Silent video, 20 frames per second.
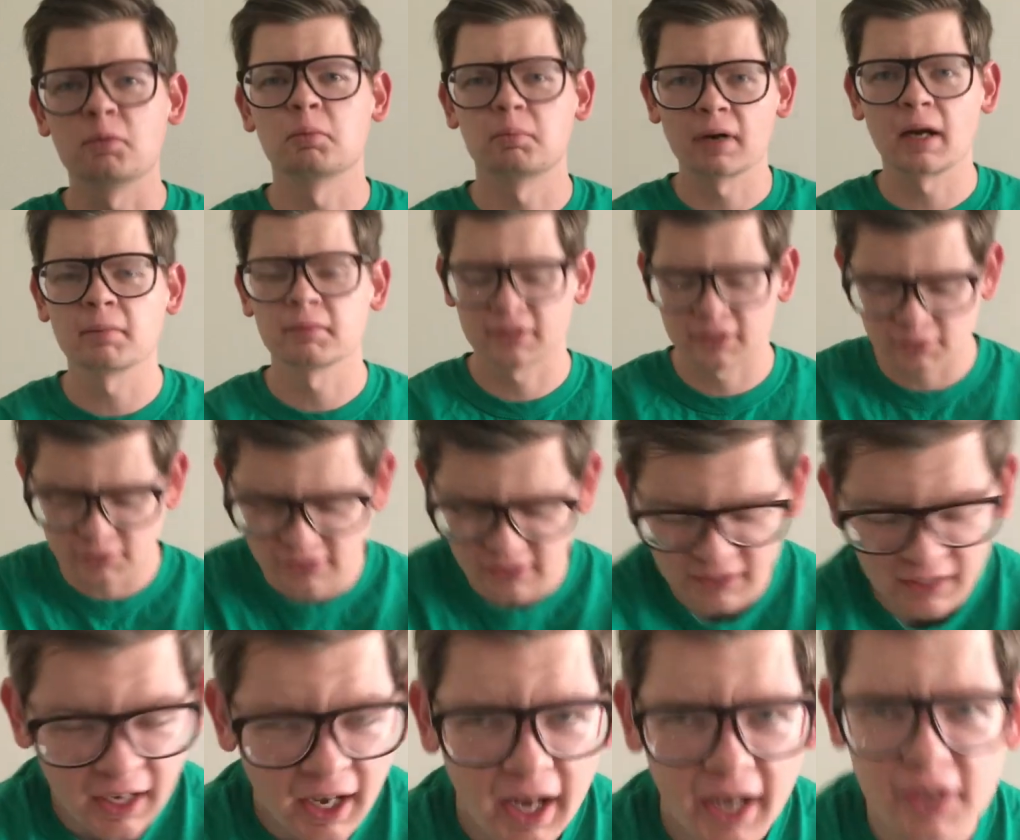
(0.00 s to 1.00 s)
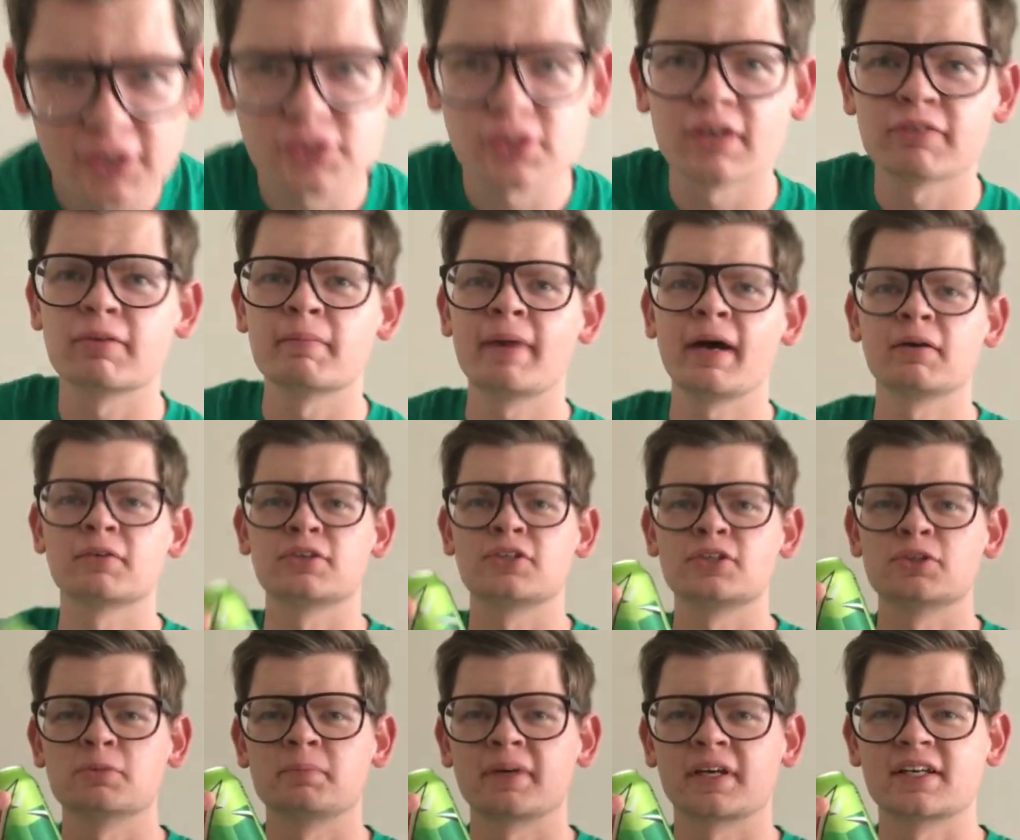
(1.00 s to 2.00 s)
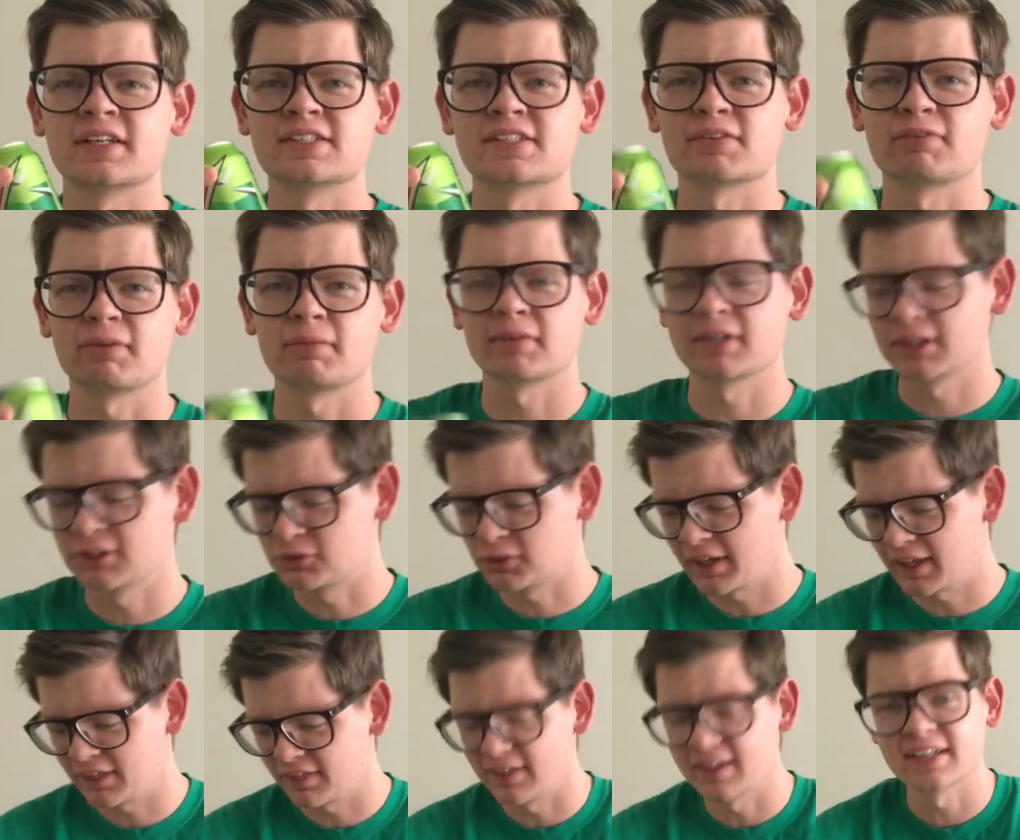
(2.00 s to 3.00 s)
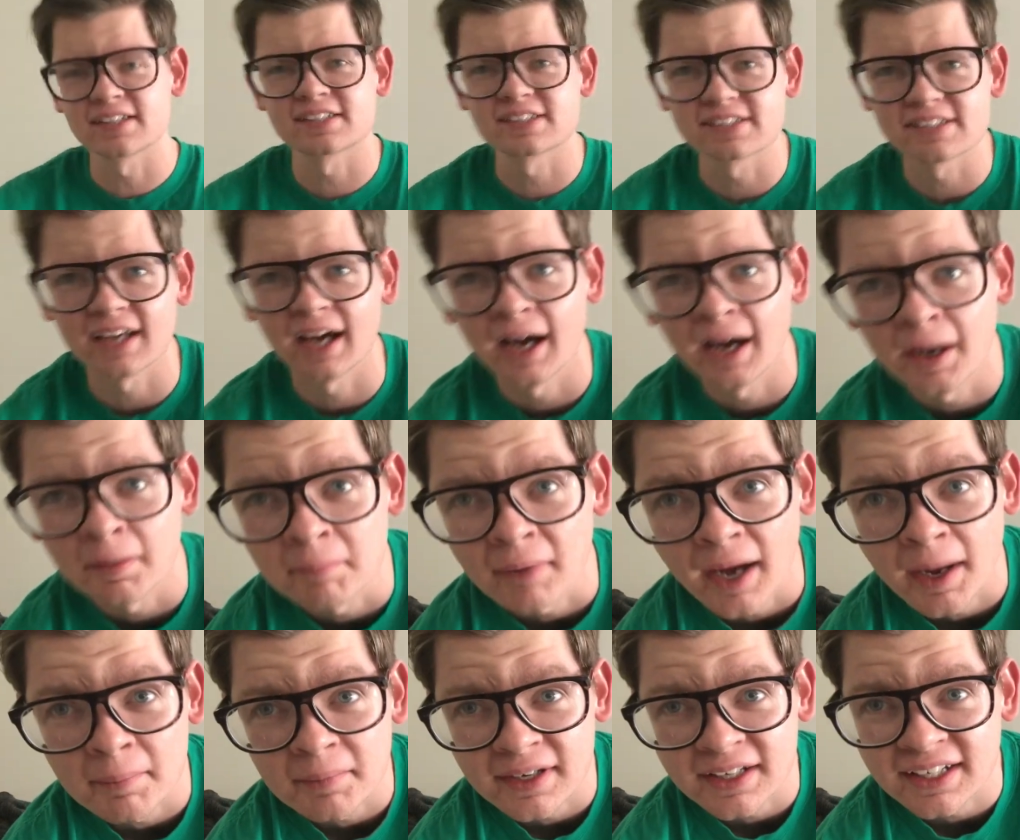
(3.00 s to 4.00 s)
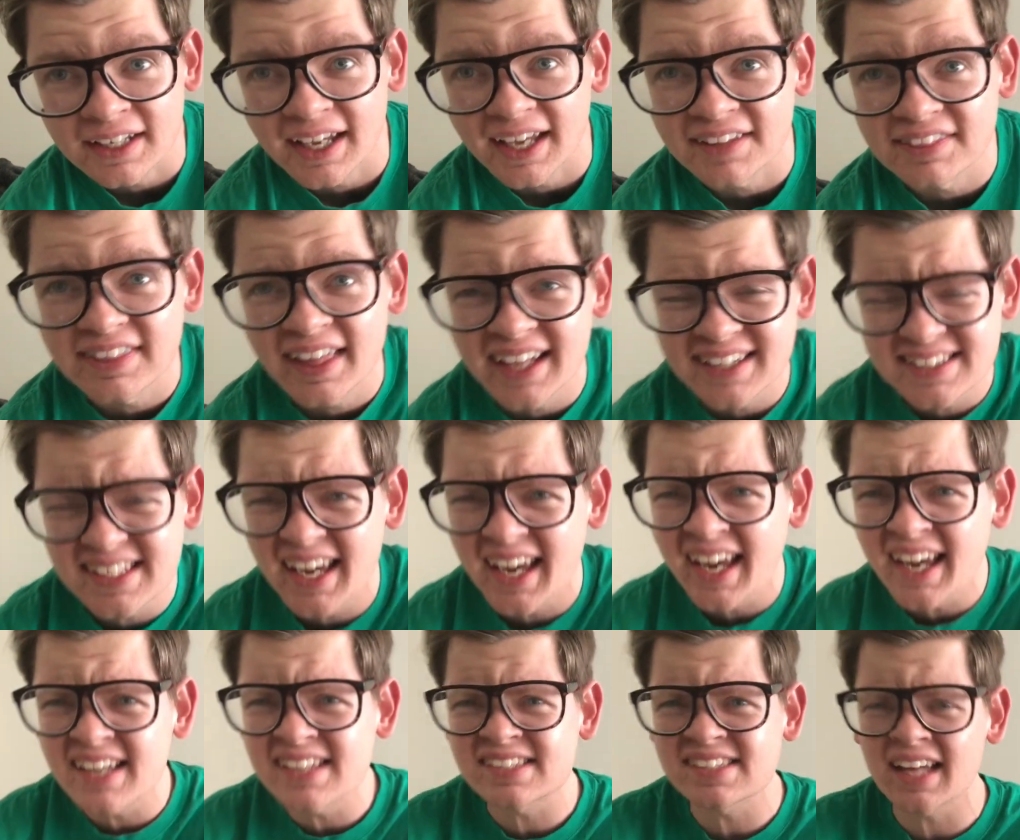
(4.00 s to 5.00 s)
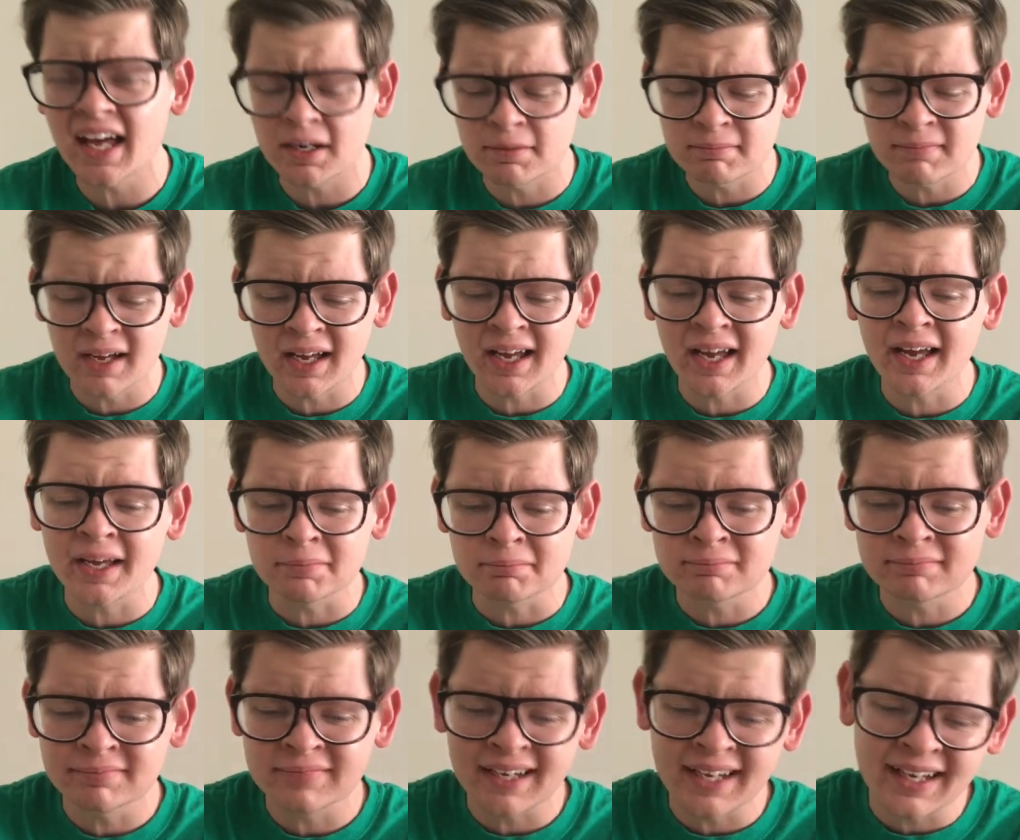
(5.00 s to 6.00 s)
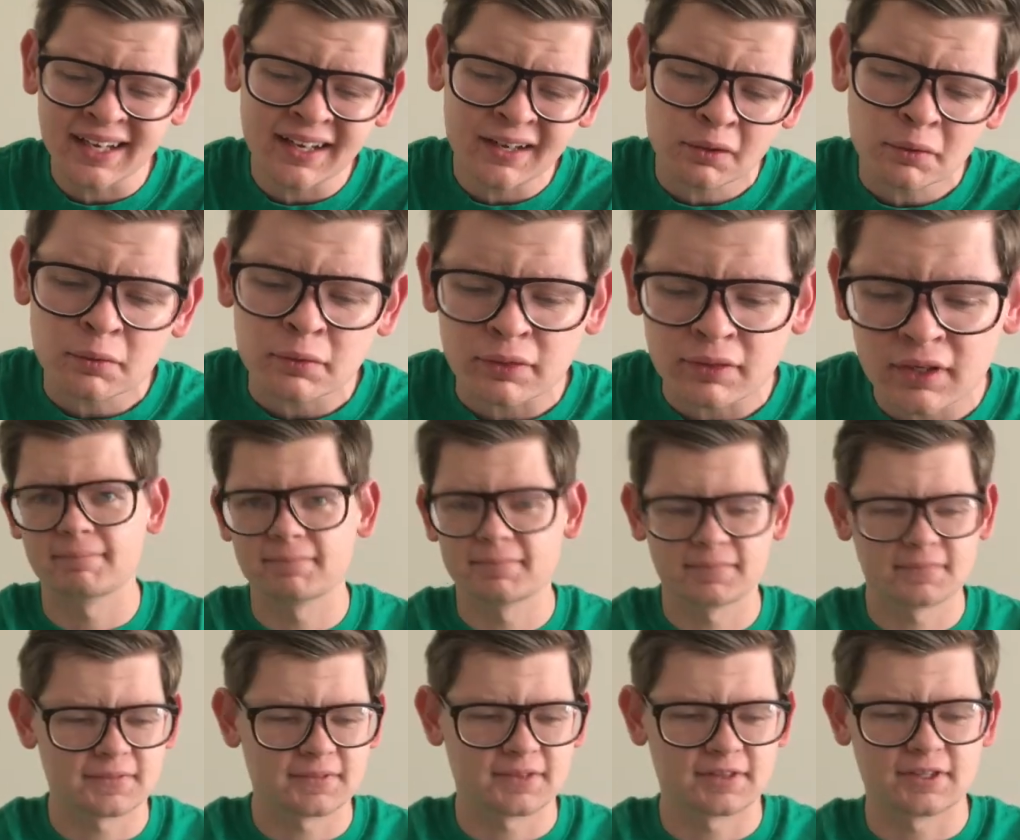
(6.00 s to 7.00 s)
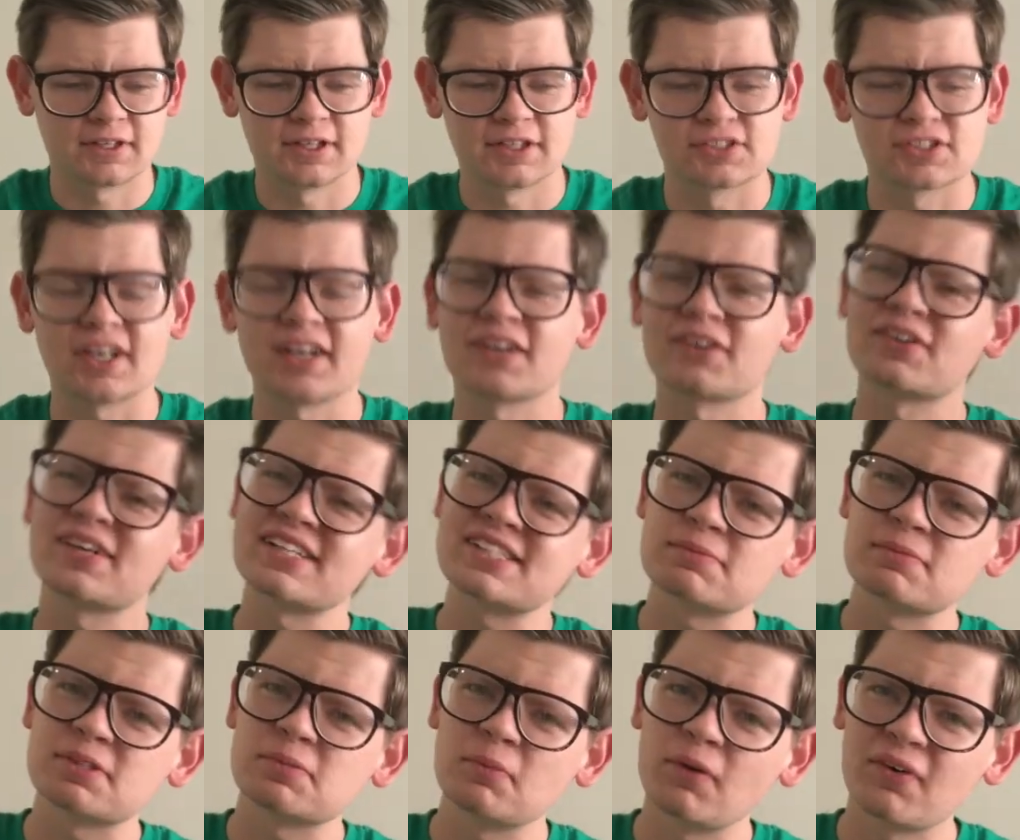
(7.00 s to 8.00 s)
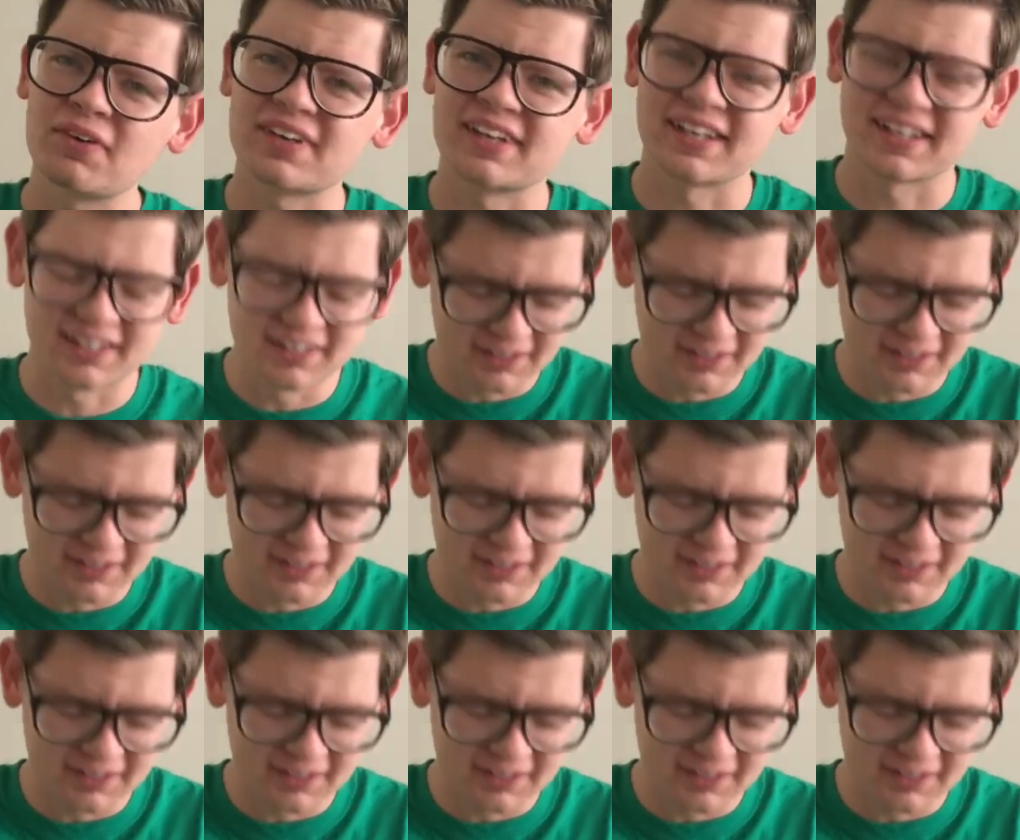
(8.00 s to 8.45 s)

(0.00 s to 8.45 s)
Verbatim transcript: probably use it. I also have a Mountain Dew because if I'm going to drink this, um, I'm going to get that taste out of my mouth. It's like Christmas morning.